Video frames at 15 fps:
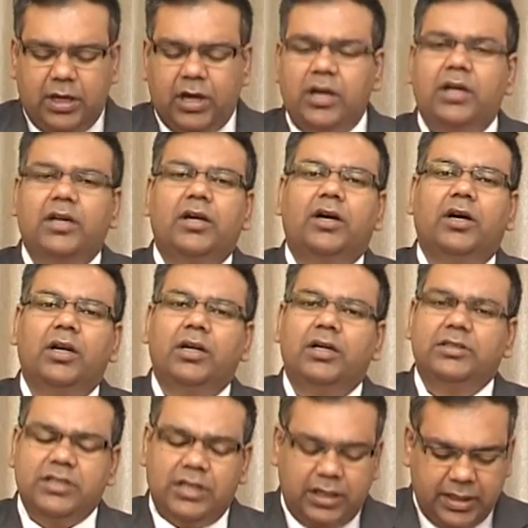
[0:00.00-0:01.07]
All in all,
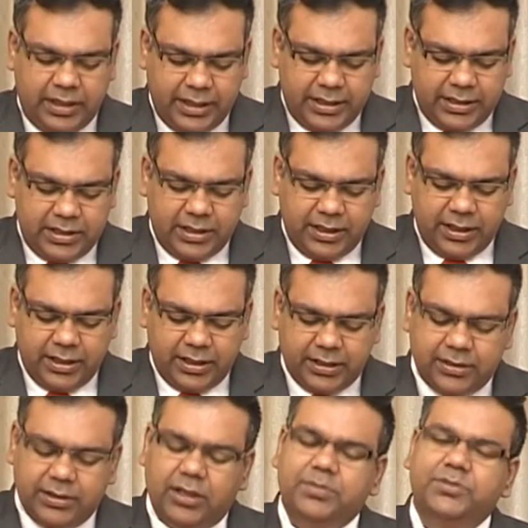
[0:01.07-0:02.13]
it's a great career
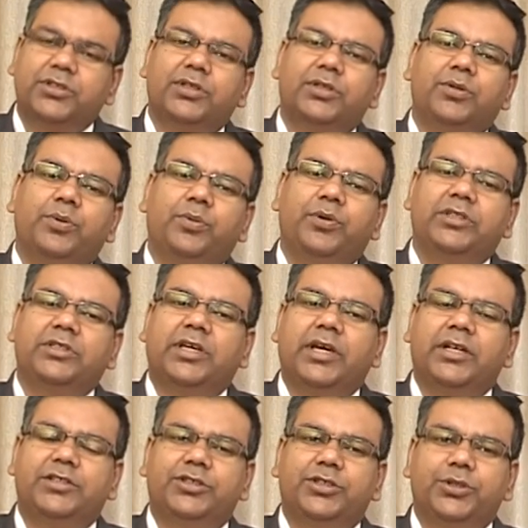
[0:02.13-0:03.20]
option which
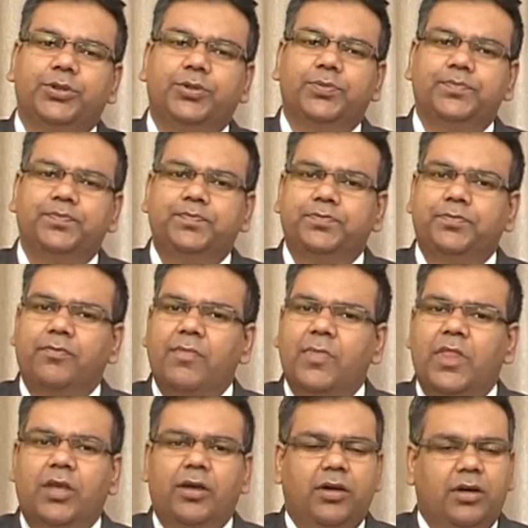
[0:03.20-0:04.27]
gets you
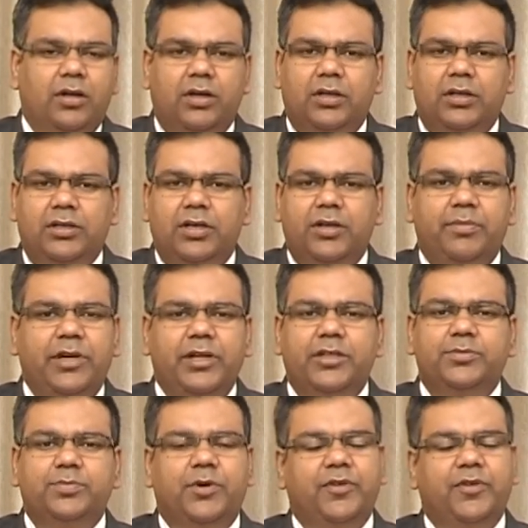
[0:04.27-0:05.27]
tremendous